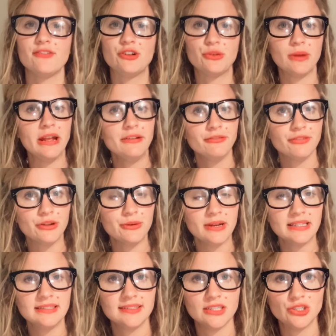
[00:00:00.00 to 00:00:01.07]
grapefruit
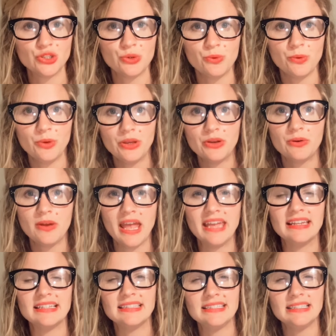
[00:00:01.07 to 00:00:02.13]
essential oil
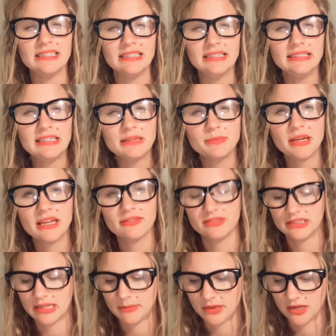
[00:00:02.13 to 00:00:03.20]
and a teeny bit of
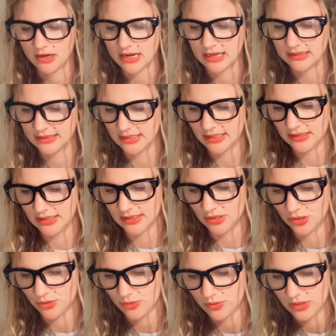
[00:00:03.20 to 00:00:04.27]
lemongrass
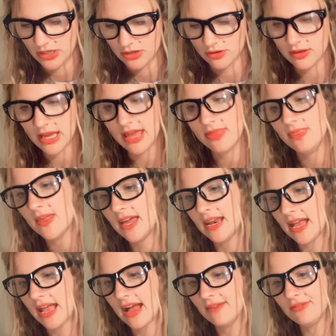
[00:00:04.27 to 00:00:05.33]
essential oil, and then
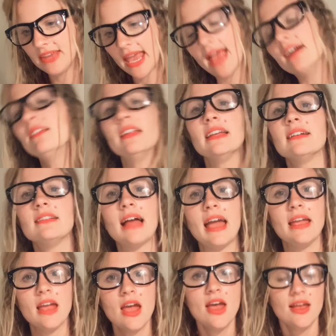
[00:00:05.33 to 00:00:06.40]
I have kaolin
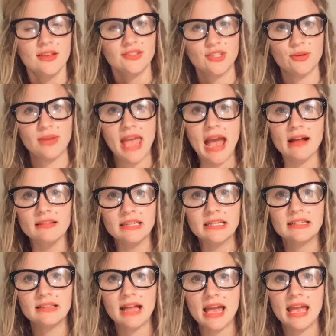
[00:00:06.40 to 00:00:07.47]
clay. So kaolin
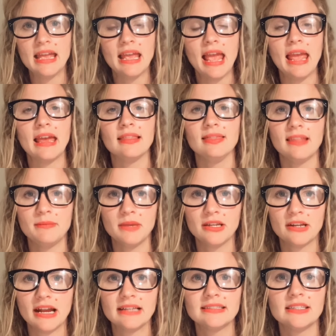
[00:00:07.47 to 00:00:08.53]
clay and
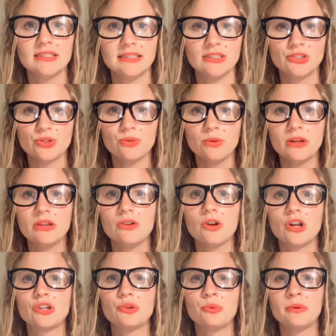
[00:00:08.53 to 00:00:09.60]
lemongrass essential oil
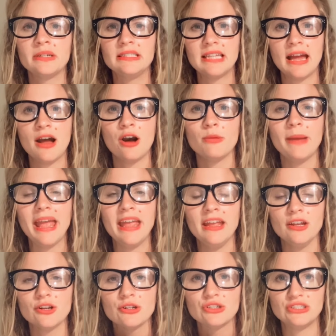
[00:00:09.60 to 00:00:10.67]
are going to help
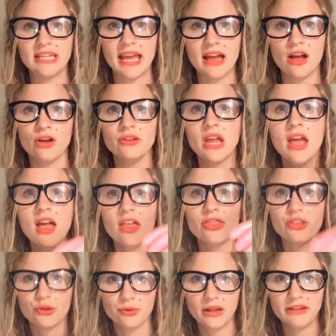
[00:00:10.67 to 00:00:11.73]
anchor down
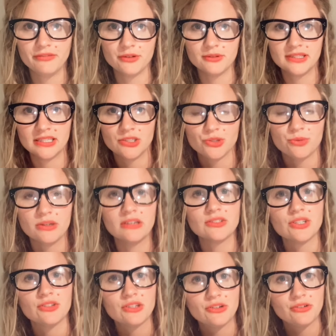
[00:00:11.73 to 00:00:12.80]
the grapefruit essential oil.
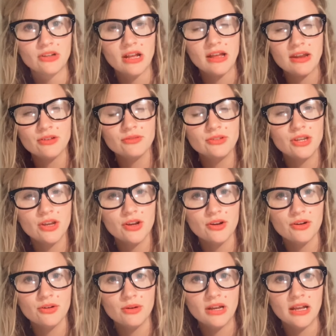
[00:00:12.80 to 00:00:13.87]
So I don't
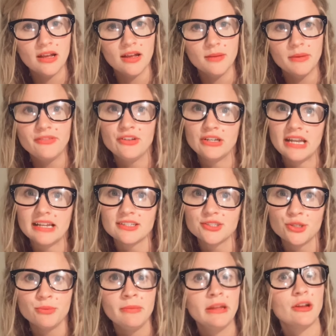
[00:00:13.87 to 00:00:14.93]
know, if you're not a
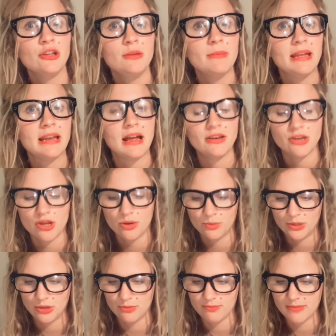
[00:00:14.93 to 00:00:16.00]
soap maker, you may not know,
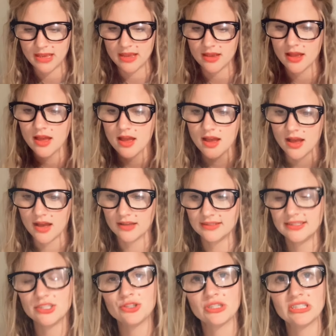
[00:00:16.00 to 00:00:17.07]
when you make
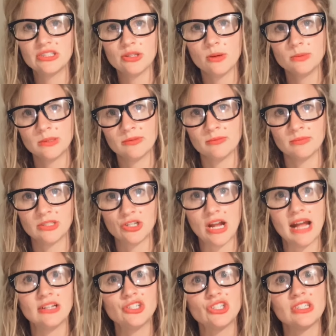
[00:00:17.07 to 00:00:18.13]
citrus soaps from
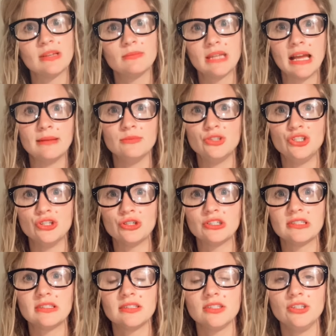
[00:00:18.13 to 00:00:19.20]
scratch, sometimes your
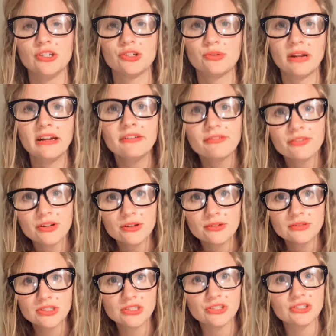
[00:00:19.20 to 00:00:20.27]

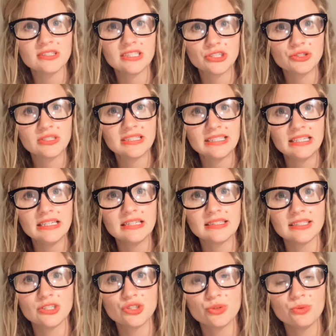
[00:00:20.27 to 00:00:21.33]
grapefruits, your citrusy
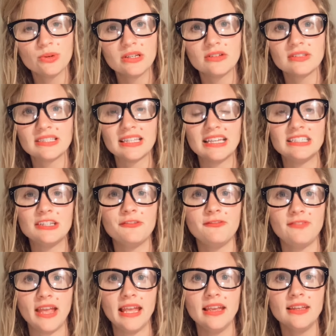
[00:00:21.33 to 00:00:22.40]
essential oils like to
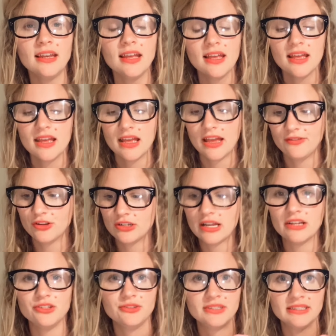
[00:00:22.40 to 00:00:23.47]
fade. If you're
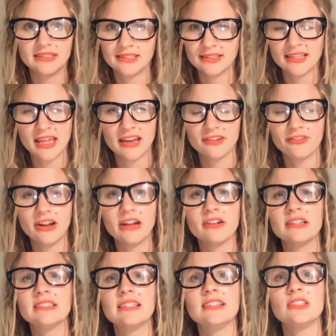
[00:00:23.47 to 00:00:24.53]
not using synthetic
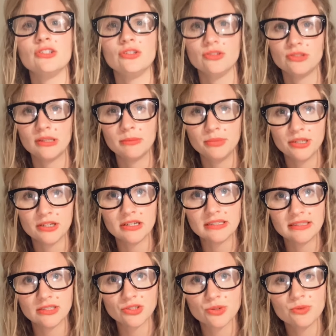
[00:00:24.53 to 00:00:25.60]
fragrances and you're using pure
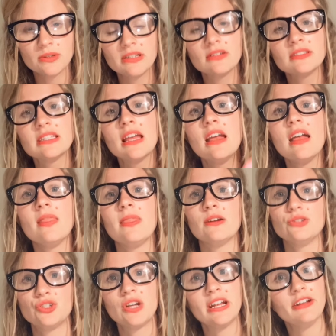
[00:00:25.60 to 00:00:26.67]
essential oils, they'll
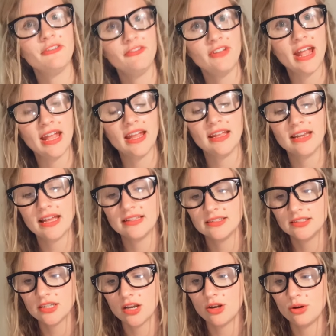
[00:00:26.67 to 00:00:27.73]
try to fade. And
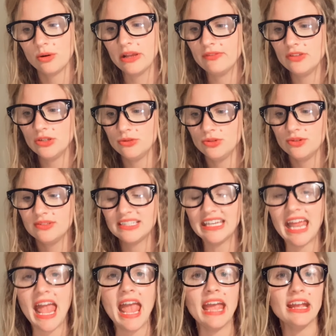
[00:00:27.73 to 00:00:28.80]
so if you use
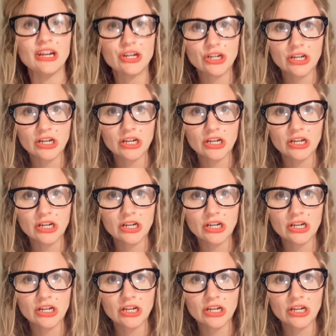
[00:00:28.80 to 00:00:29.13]
an anchor